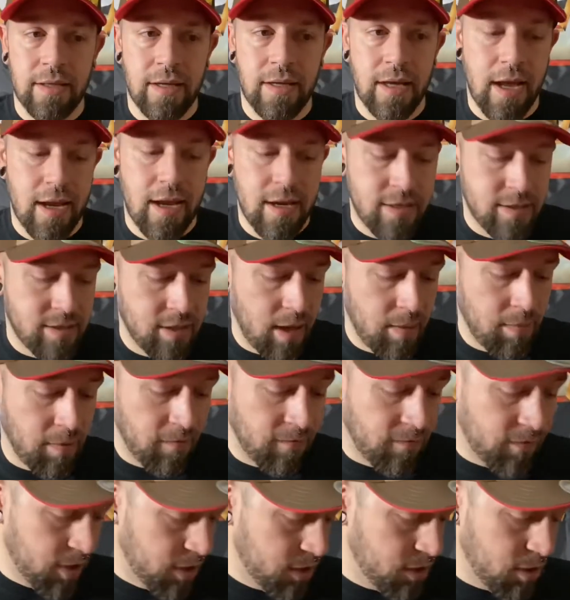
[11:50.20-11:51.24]
any type of
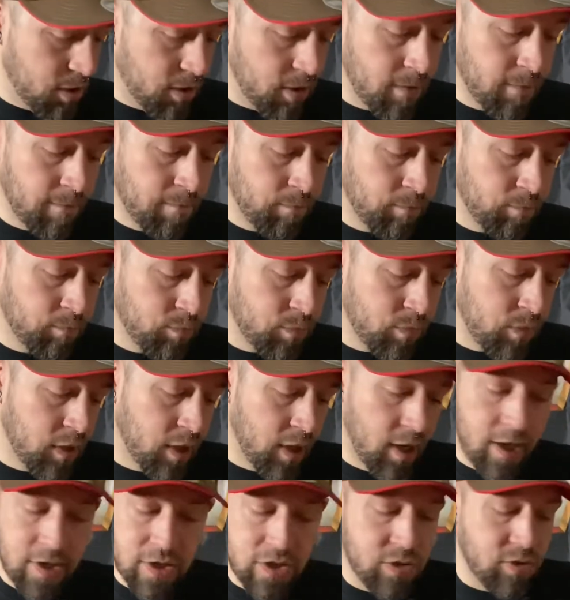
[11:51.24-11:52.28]
figure,
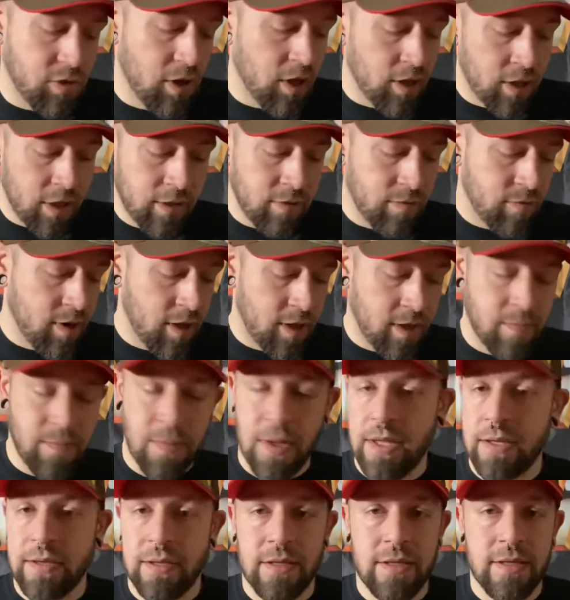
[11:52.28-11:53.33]
I strongly
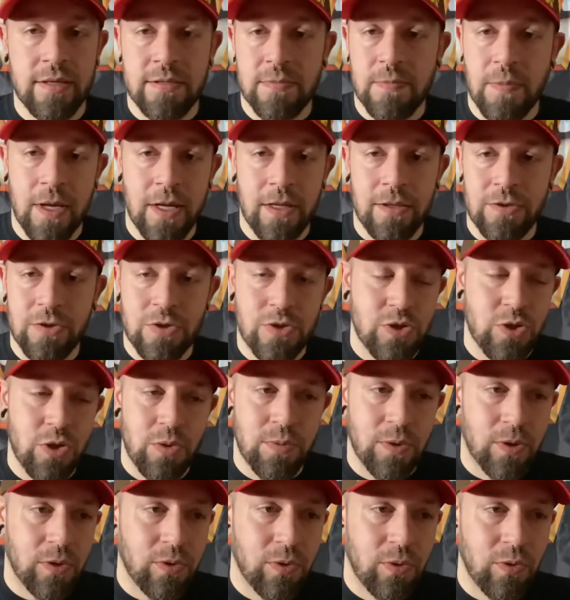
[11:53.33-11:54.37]
recommend these, man. They're
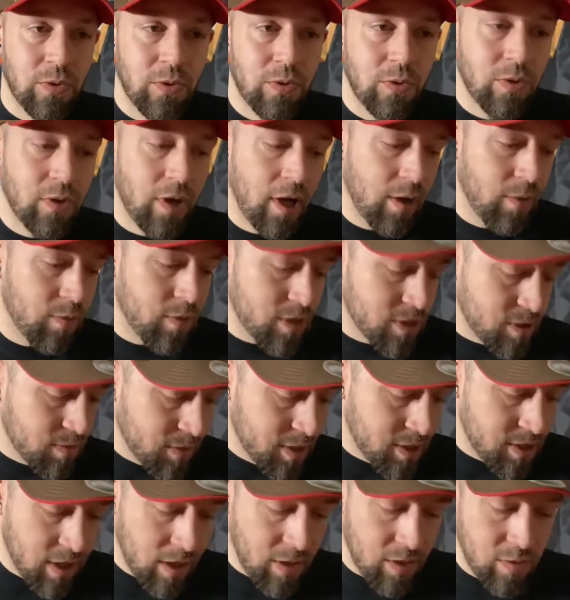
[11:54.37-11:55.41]
super cool. I wish
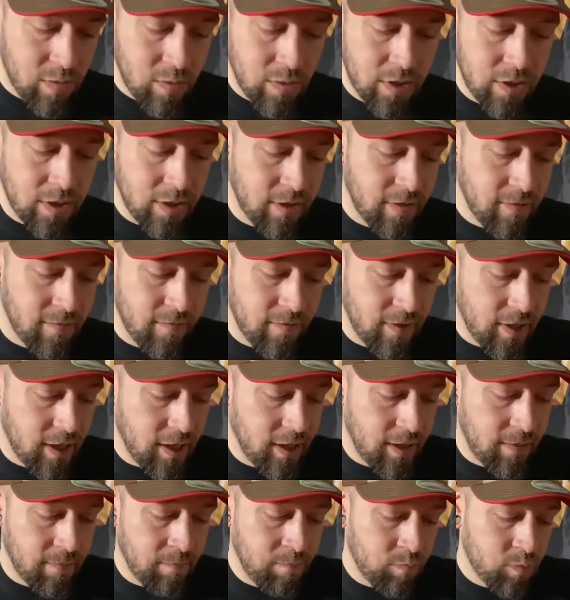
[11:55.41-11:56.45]
Mattel wouldn't
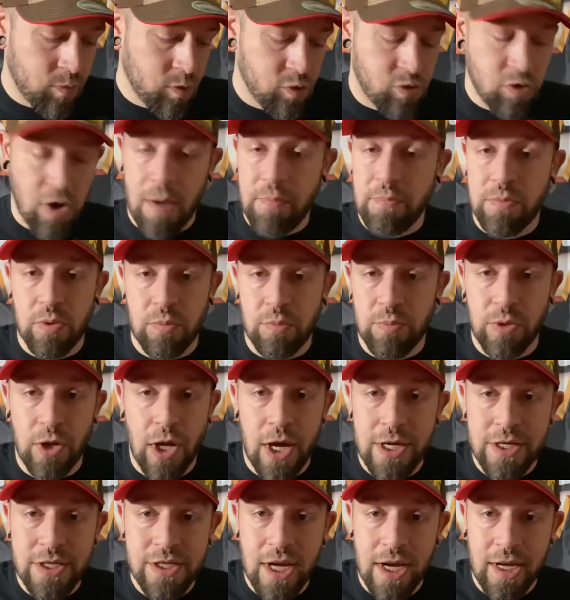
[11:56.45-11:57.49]
have dropped the
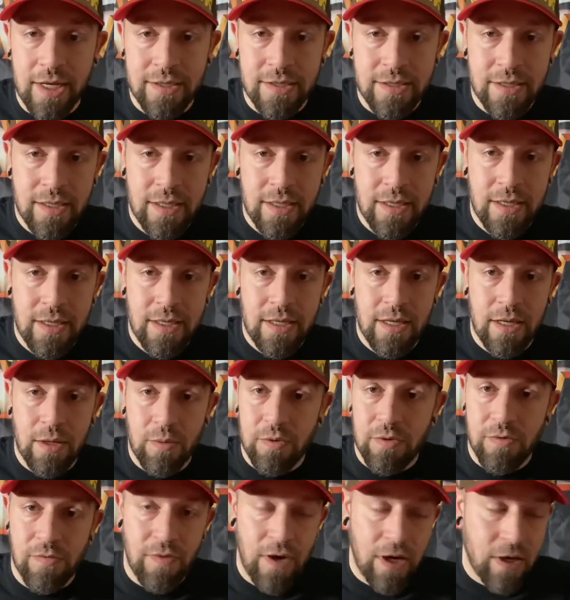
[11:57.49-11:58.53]
project. It
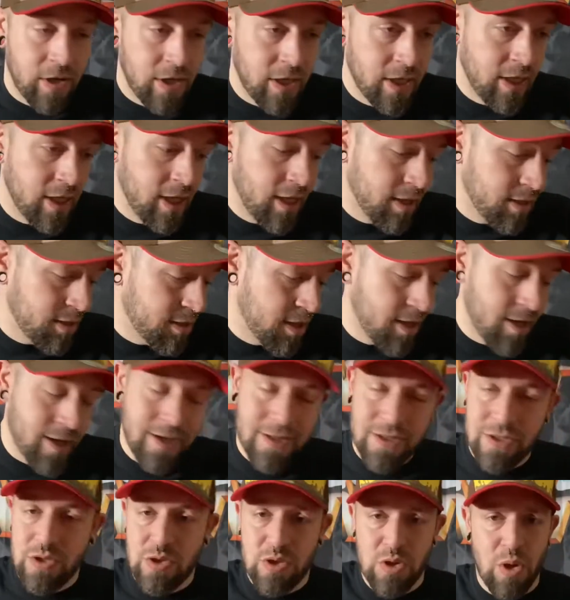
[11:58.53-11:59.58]
was very neat. They
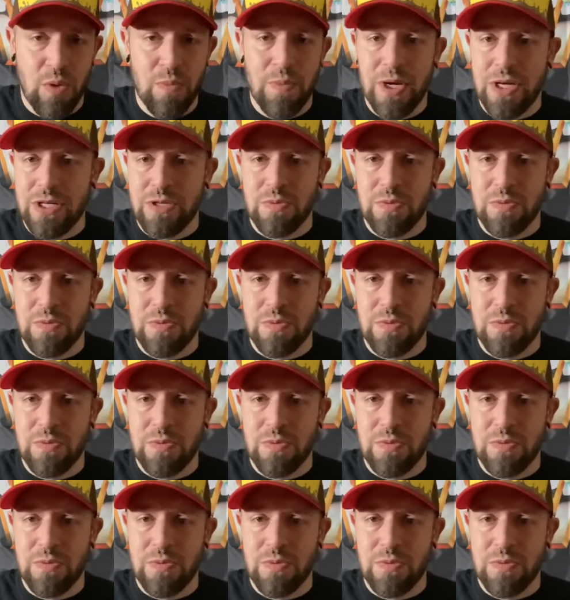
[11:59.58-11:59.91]
had so much